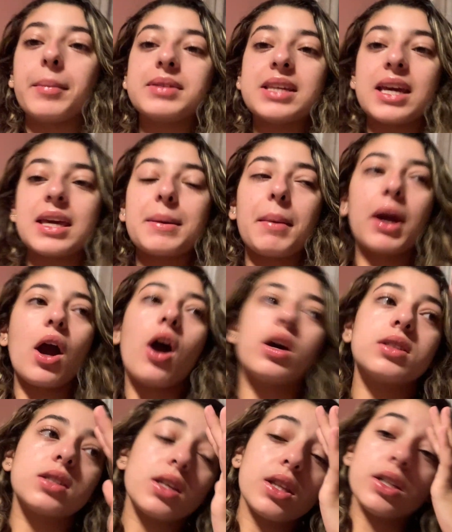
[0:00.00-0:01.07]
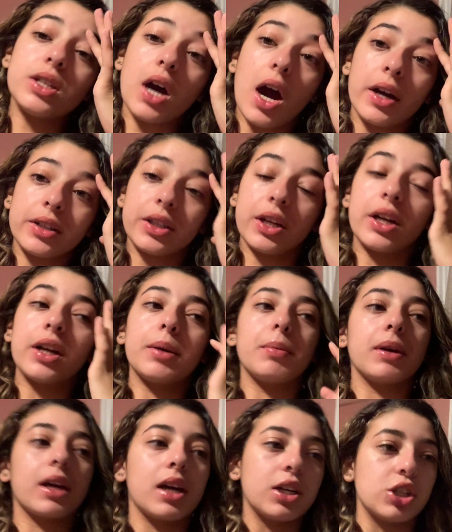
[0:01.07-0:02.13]
I'm taking my aunt to the doctor
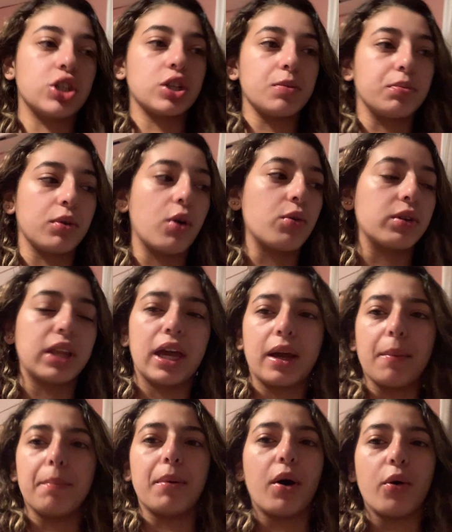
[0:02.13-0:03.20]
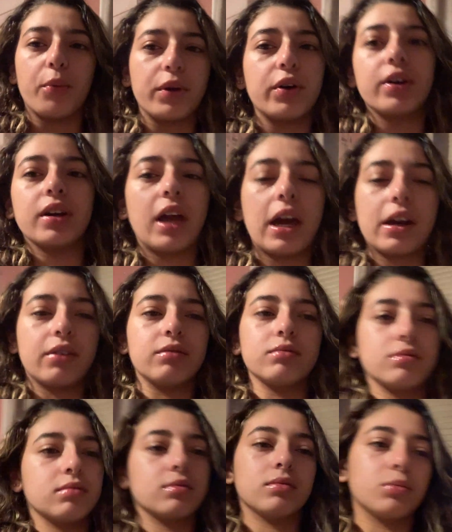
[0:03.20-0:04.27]
because she broke like a bone. We don't
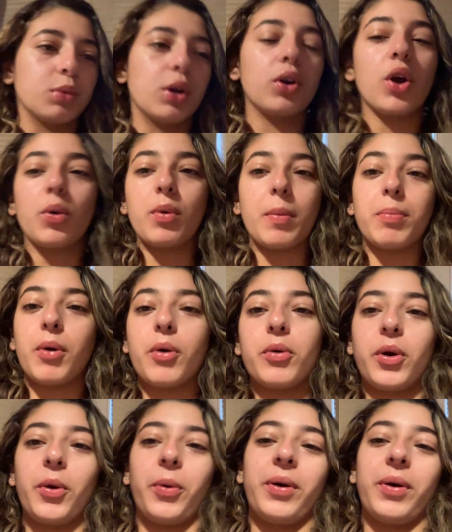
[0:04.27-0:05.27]
know what bone or